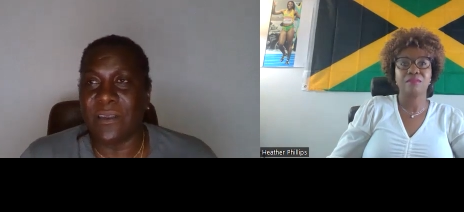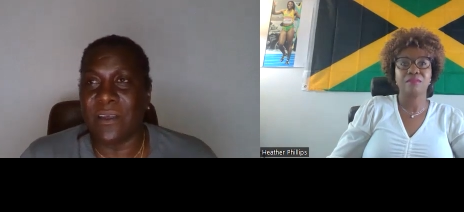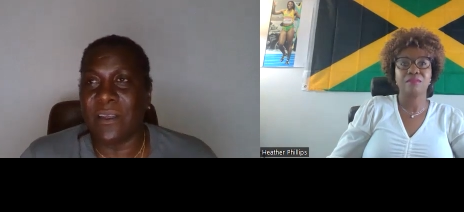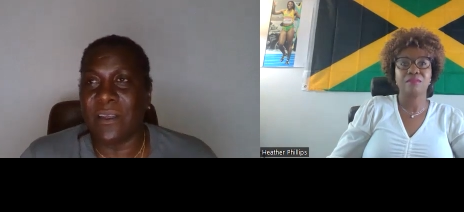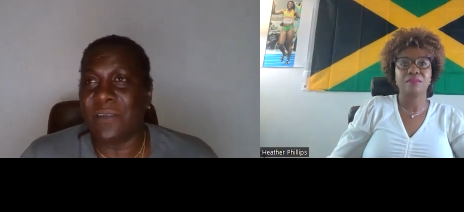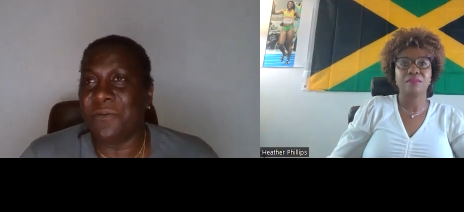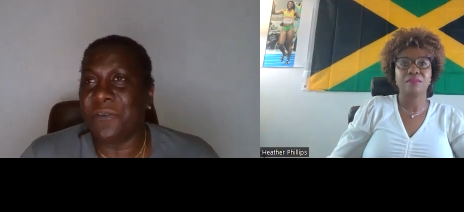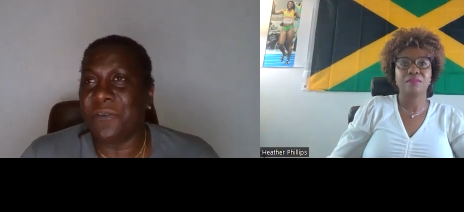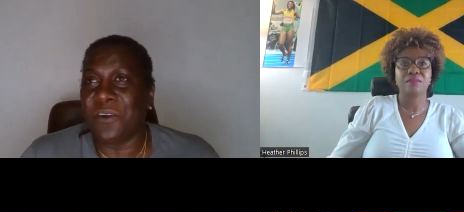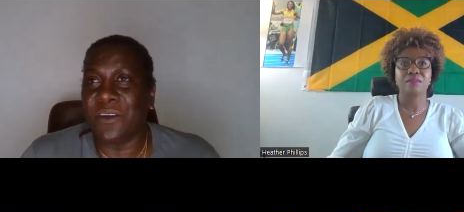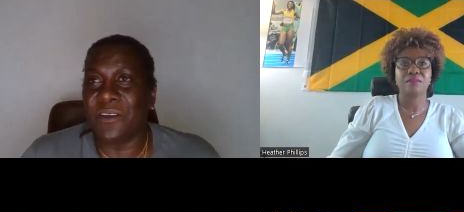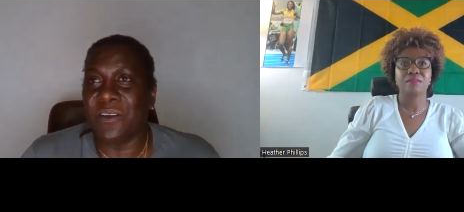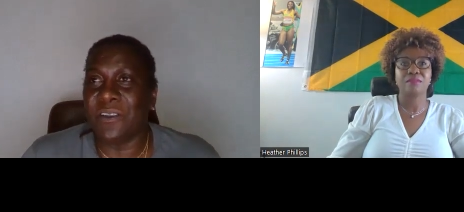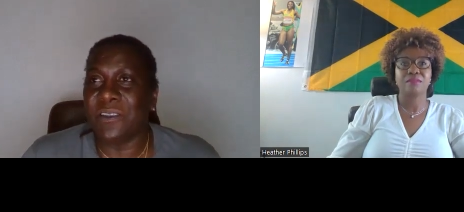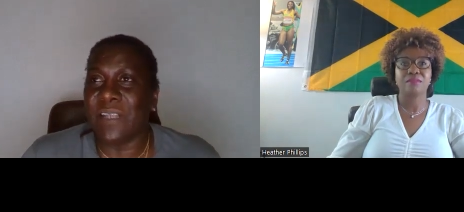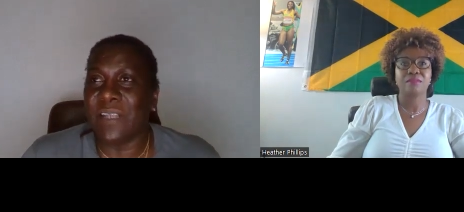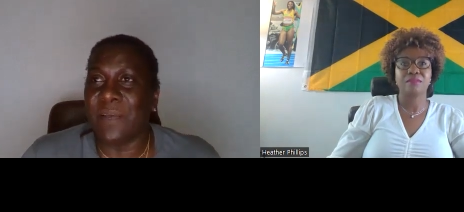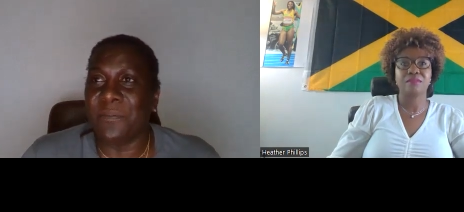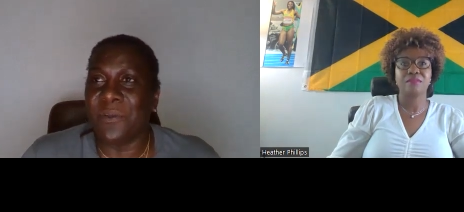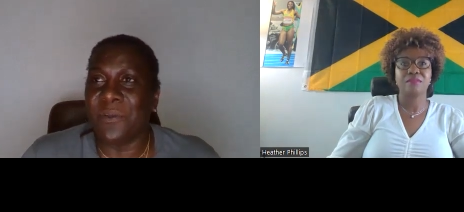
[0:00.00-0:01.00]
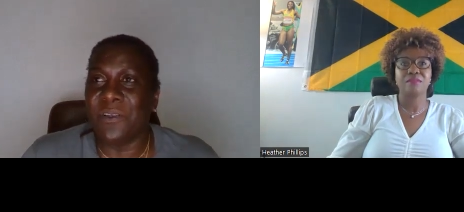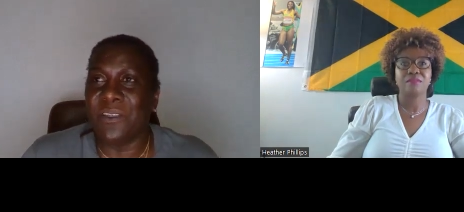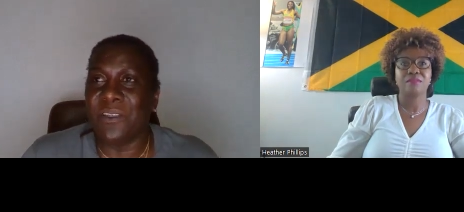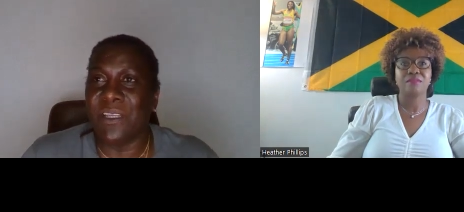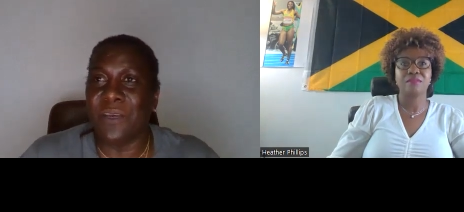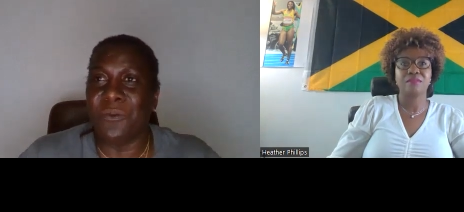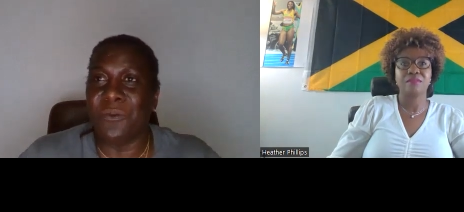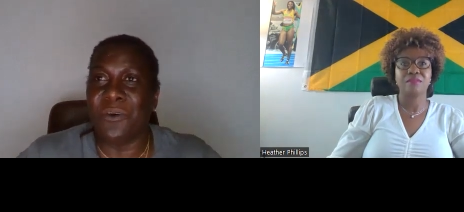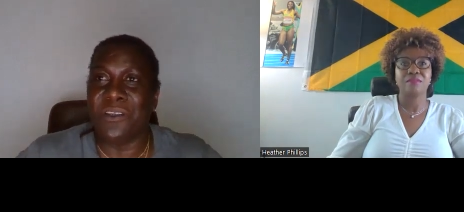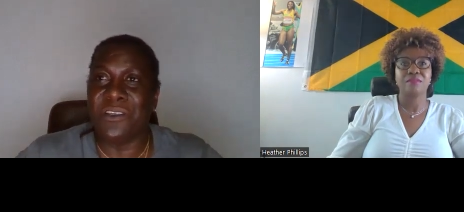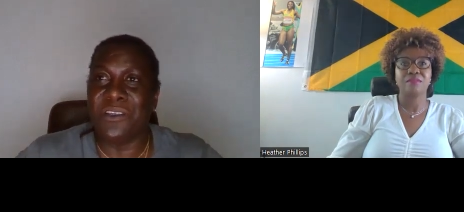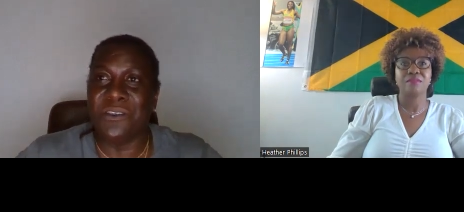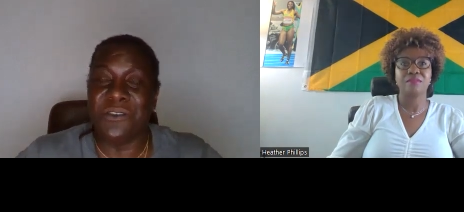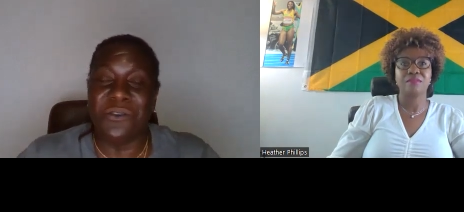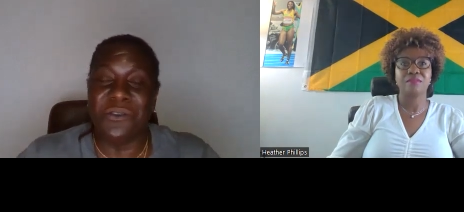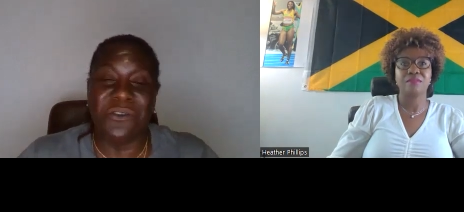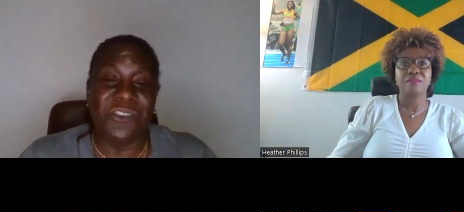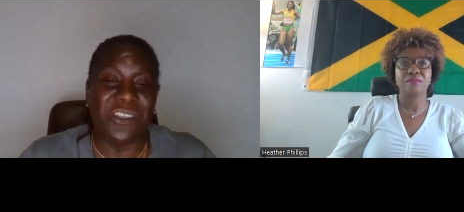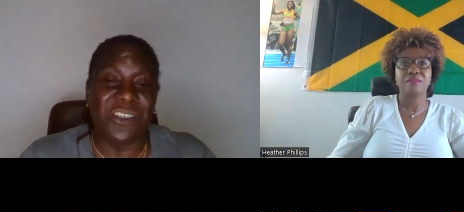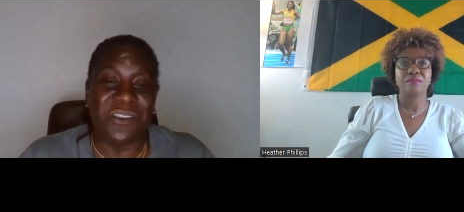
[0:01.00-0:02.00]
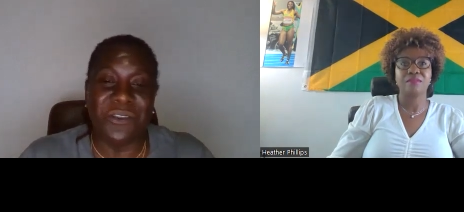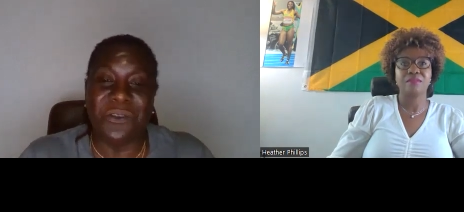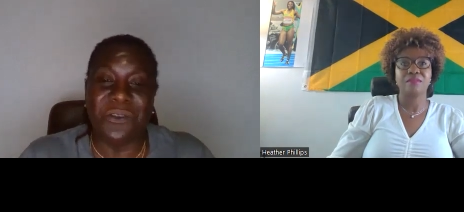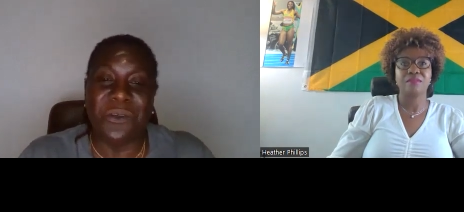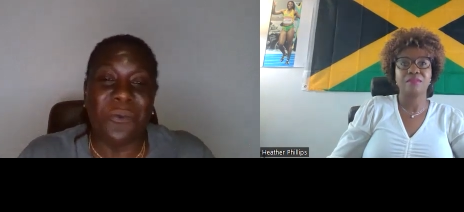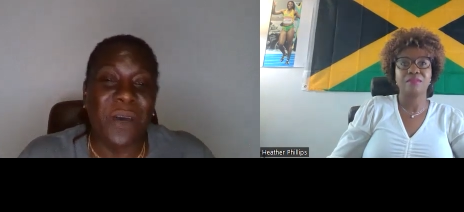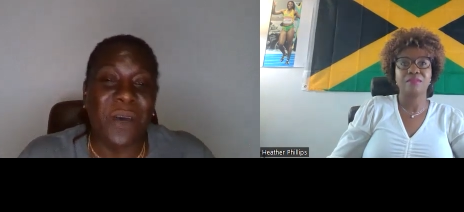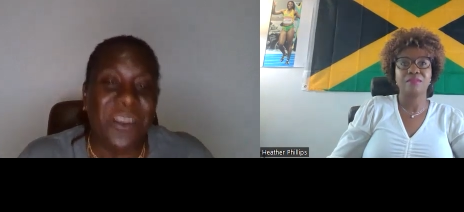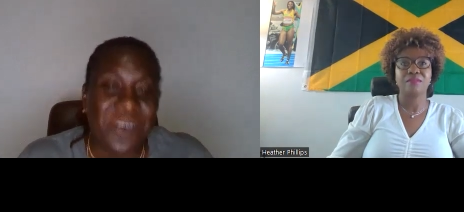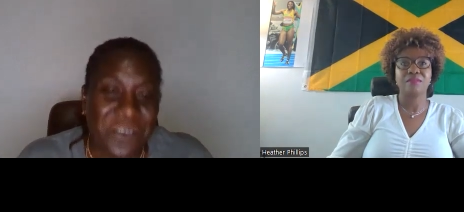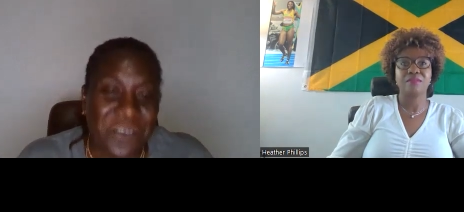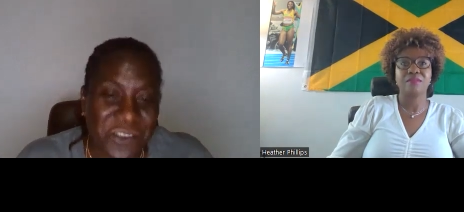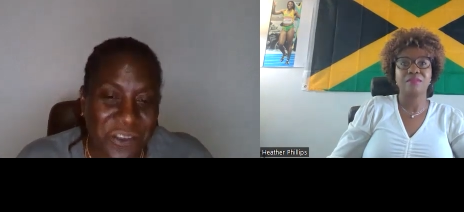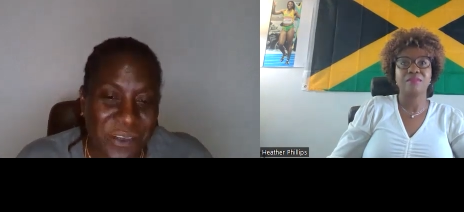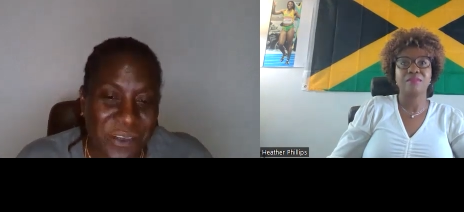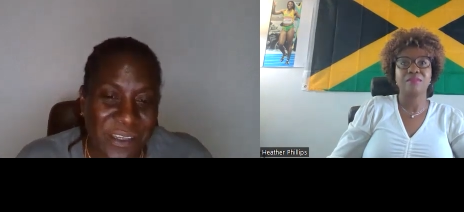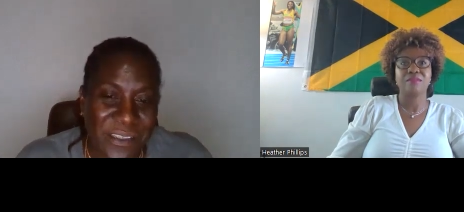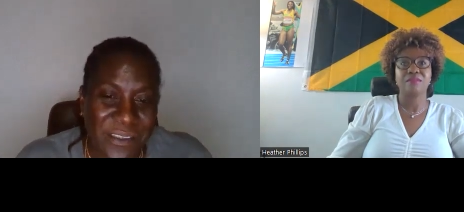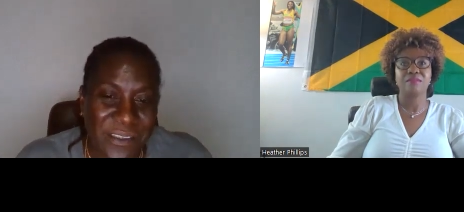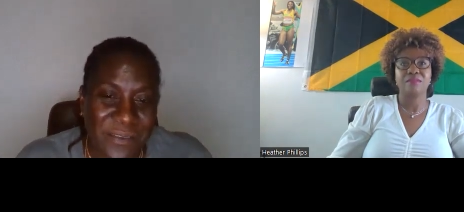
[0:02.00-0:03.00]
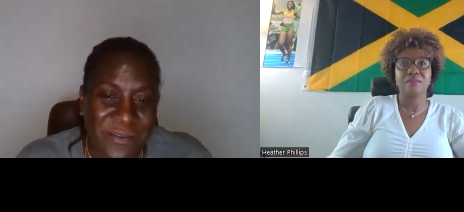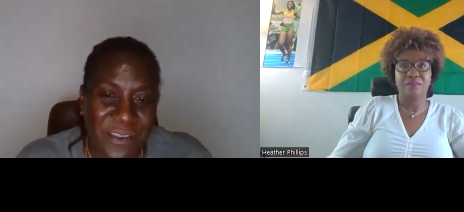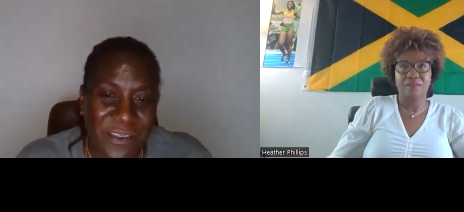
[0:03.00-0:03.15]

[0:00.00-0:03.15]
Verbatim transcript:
Speaker 1: and for example, they wanted to just do the 100,